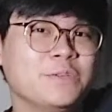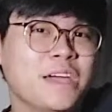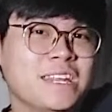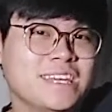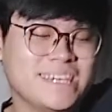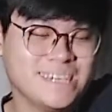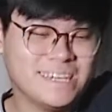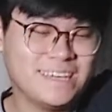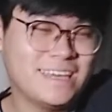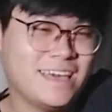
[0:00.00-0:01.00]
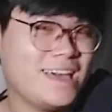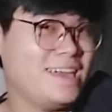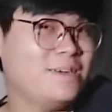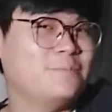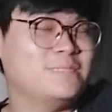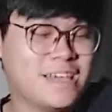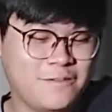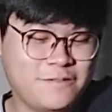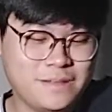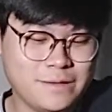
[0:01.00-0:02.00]
ready? I am
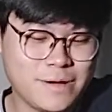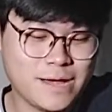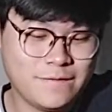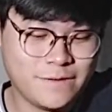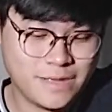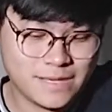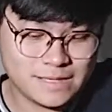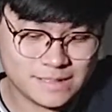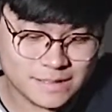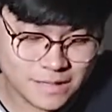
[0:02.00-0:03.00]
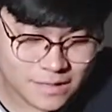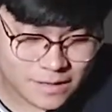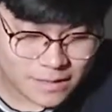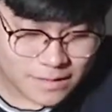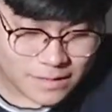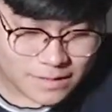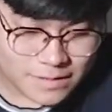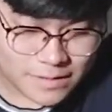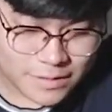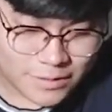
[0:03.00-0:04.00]
definitely ready for this.
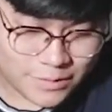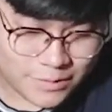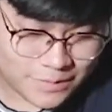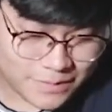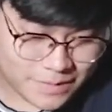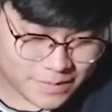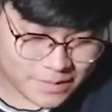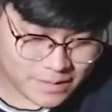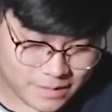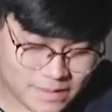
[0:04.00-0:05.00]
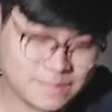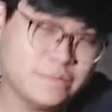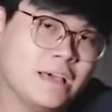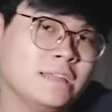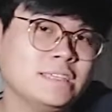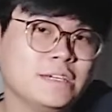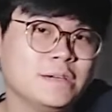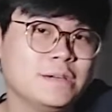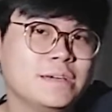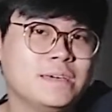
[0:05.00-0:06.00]
So this plant
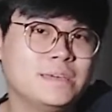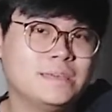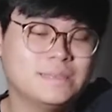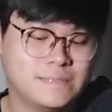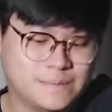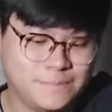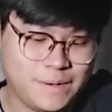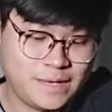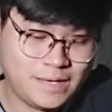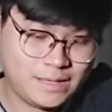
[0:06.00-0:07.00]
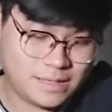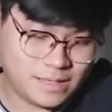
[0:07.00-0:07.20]
here has been